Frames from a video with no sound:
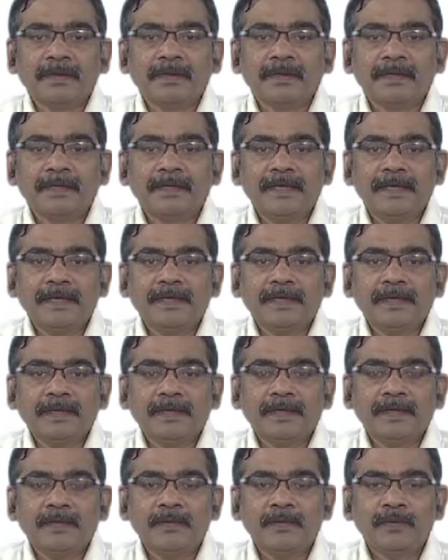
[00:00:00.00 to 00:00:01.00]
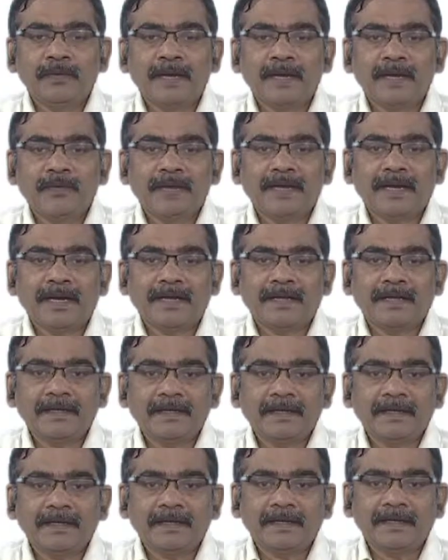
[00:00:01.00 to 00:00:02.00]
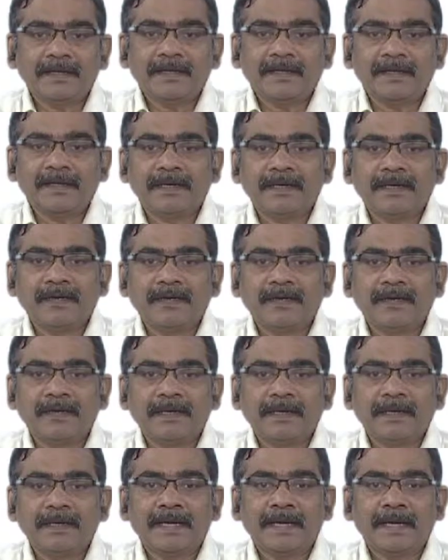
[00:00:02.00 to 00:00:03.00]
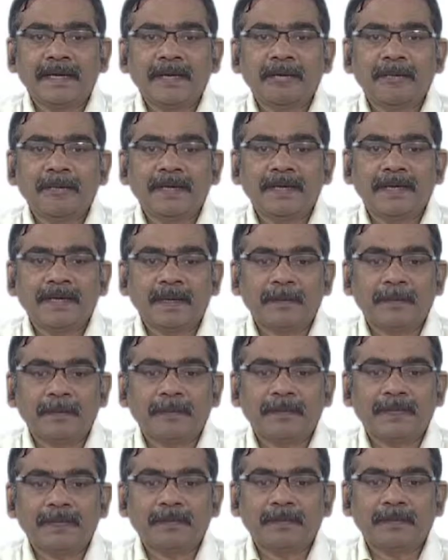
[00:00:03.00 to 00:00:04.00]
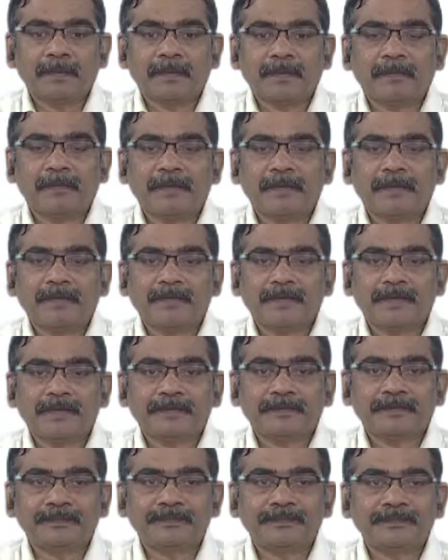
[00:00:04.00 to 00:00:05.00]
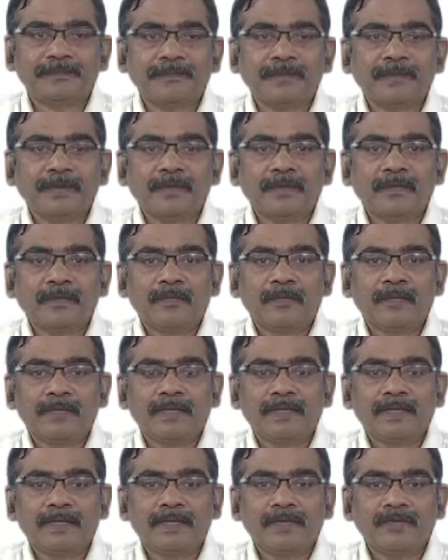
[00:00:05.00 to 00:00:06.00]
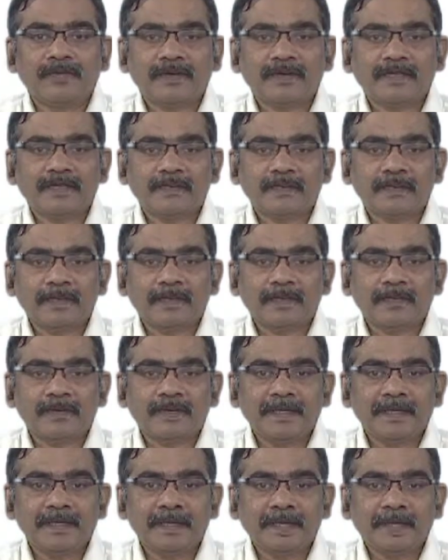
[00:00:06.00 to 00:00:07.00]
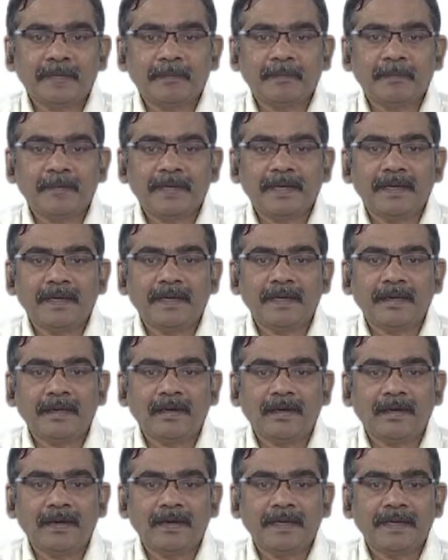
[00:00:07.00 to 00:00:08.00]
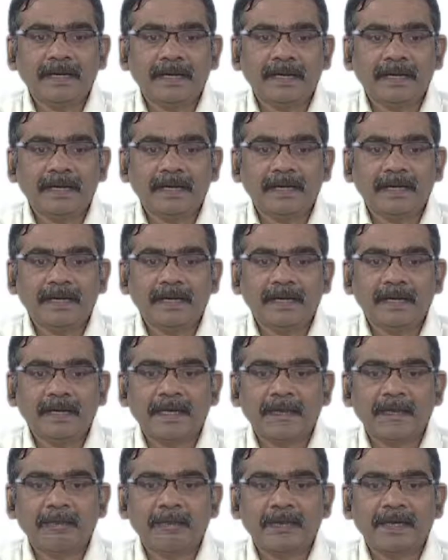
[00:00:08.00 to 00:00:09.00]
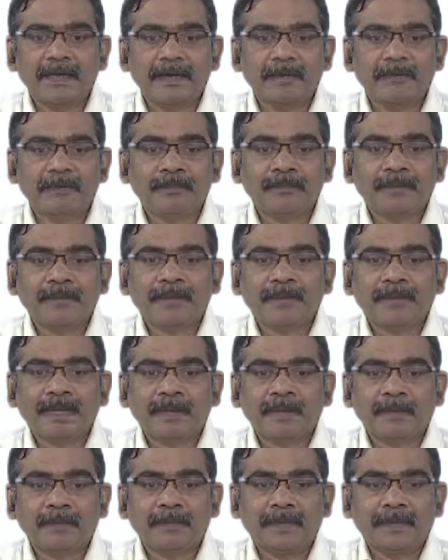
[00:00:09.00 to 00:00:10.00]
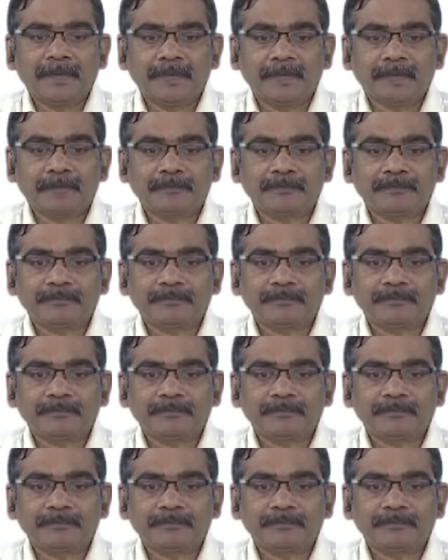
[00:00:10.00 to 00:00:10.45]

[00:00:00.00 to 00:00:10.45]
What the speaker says: Then you have another category called NP complete problems. What is the difference between NP odd and NP complete?